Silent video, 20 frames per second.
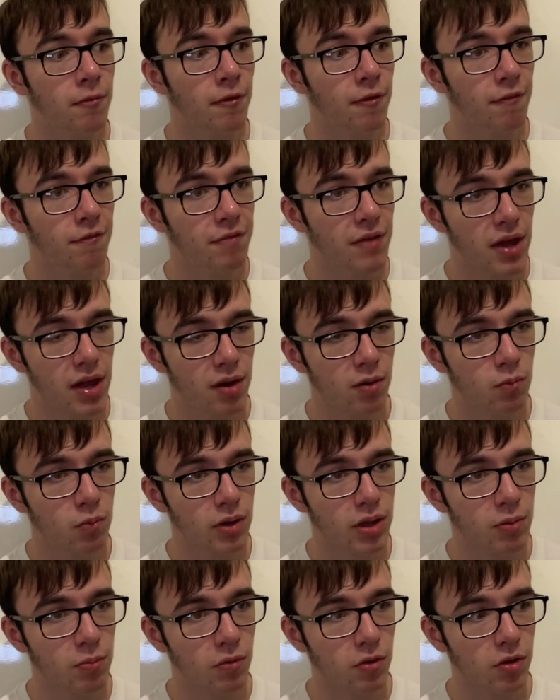then
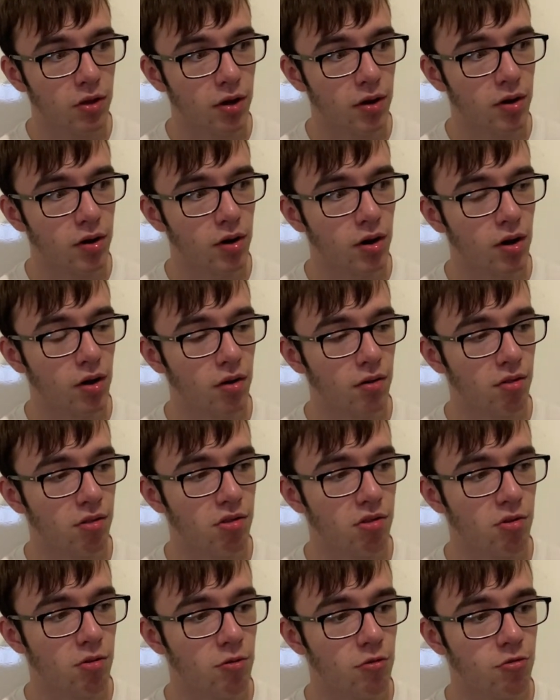we will go on
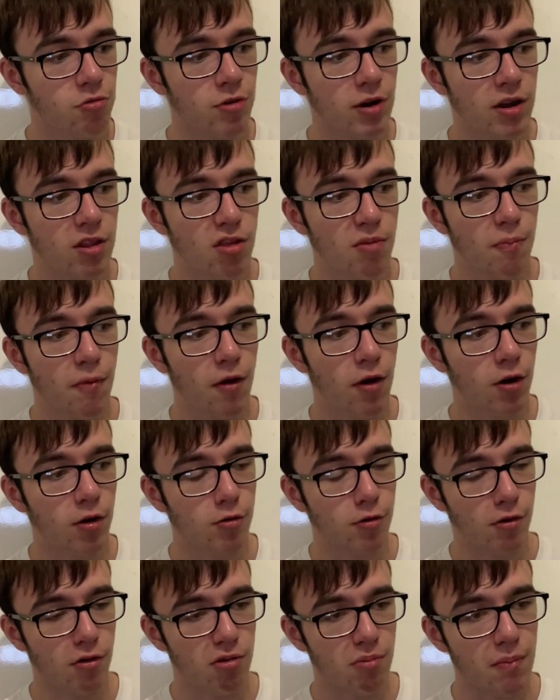to transport
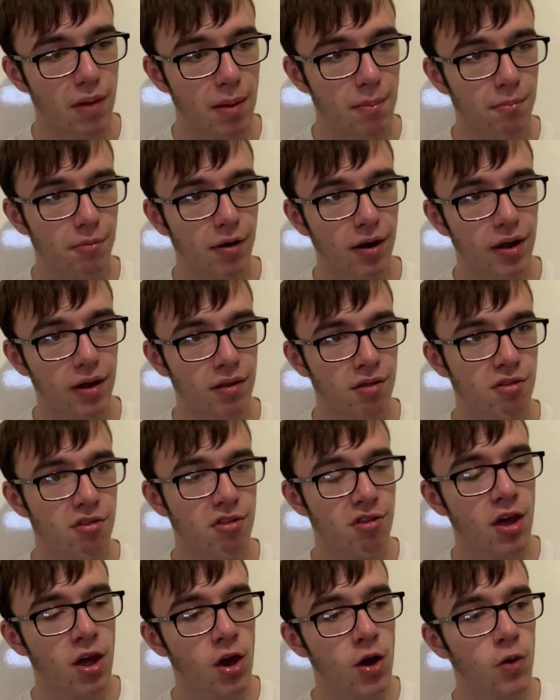across
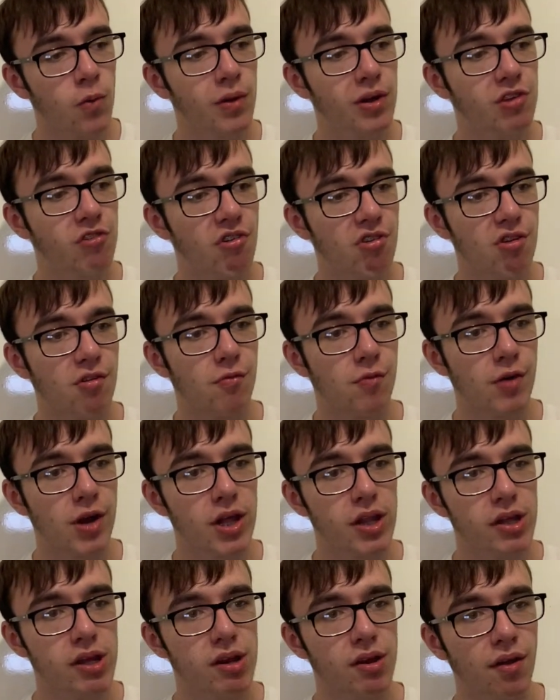membranes, which is a
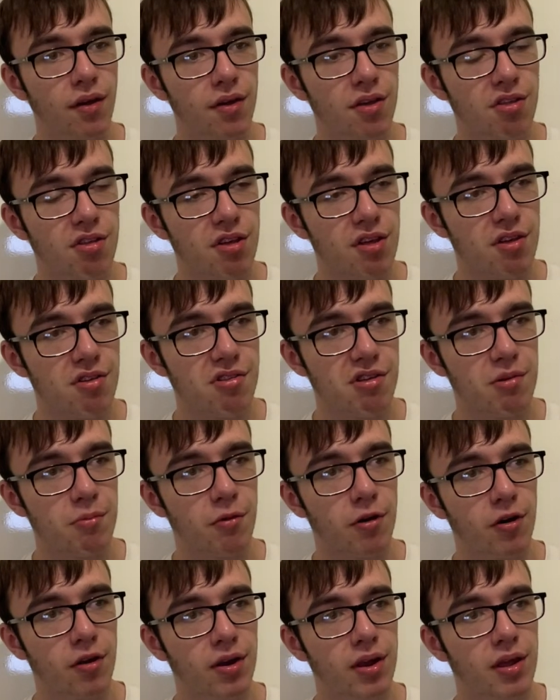really nice, easy
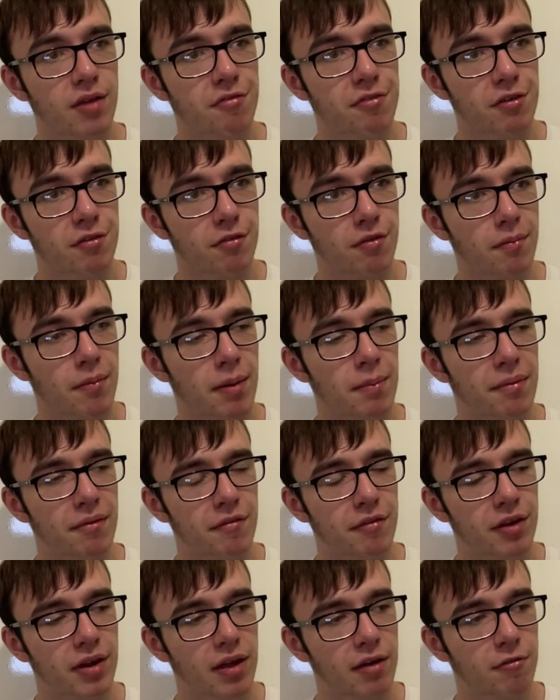one if you remember
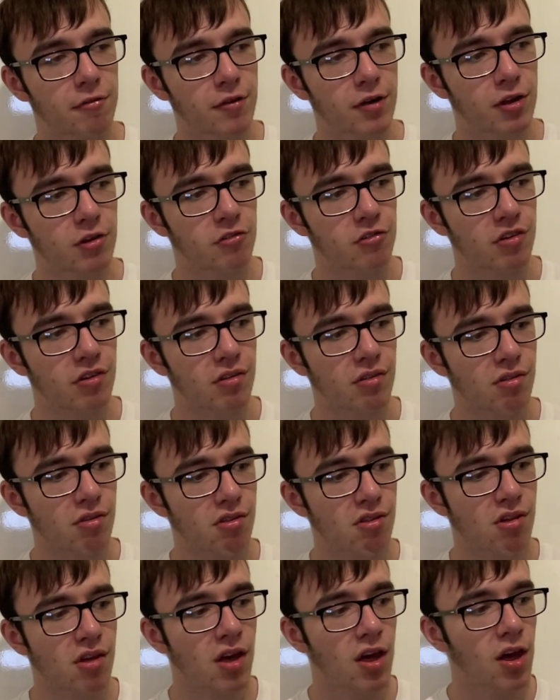the
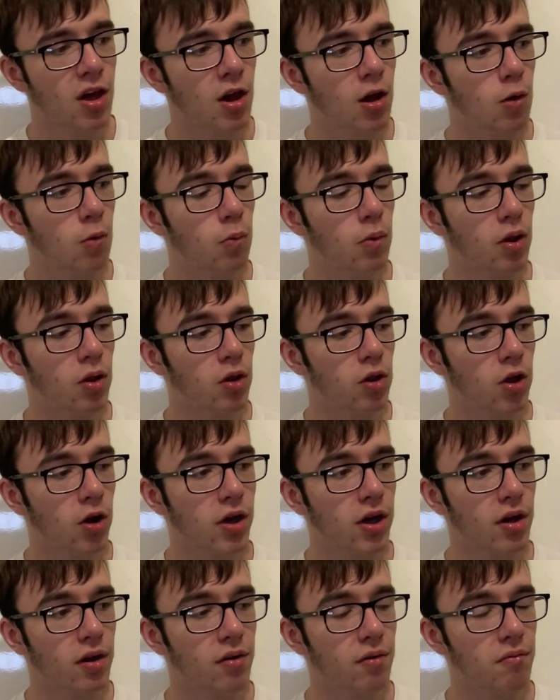definitions. We'll
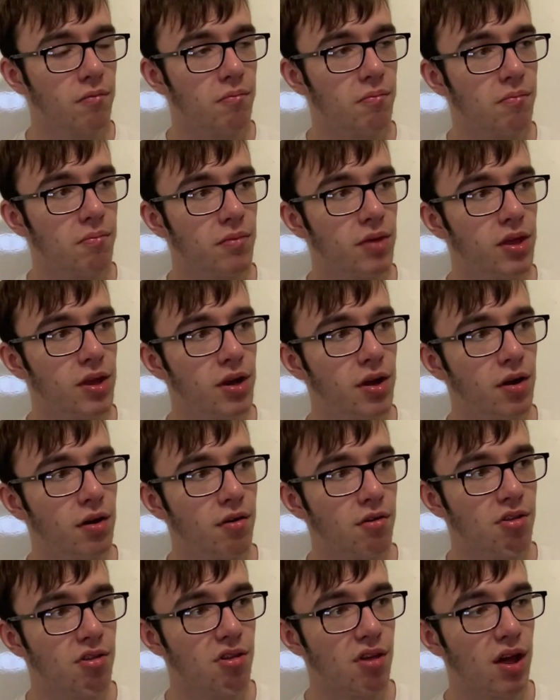look at,
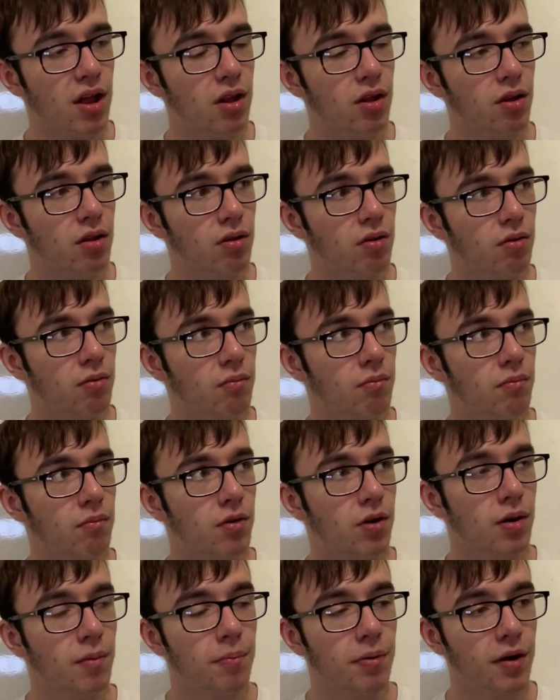cell
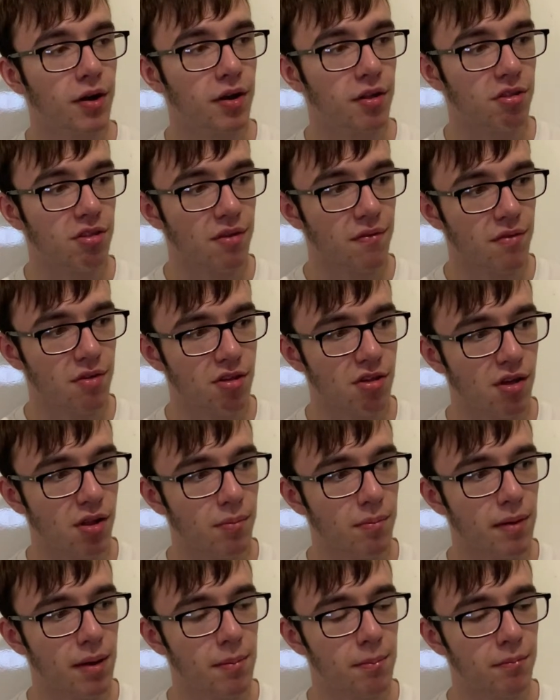components of a
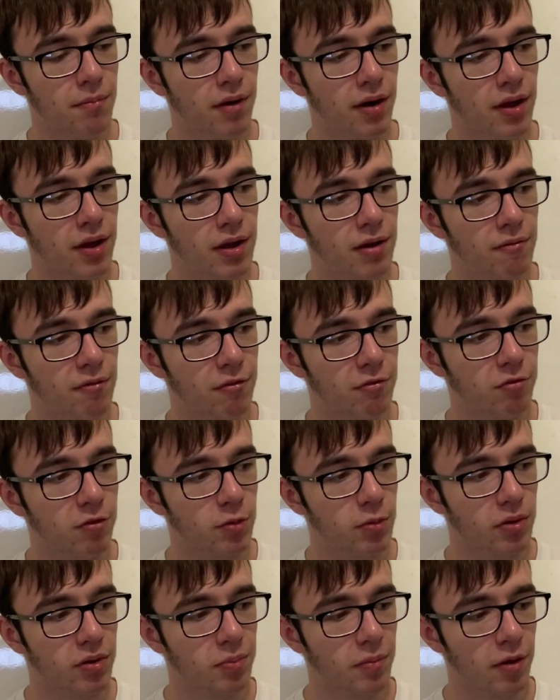cell membrane, the
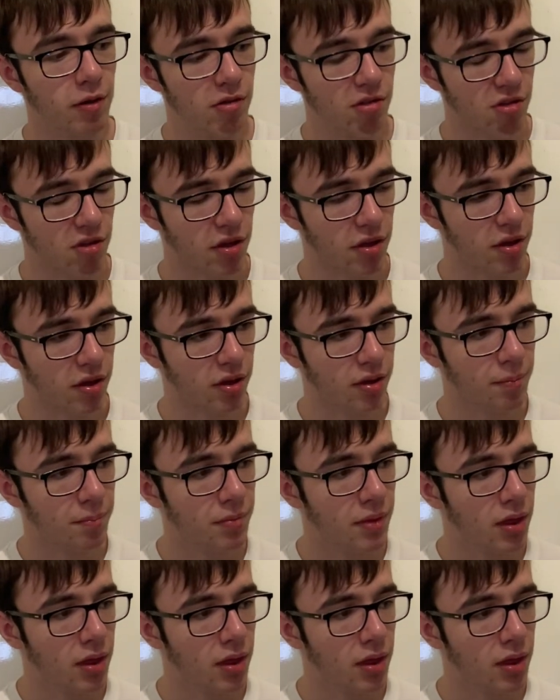fluid mosaic.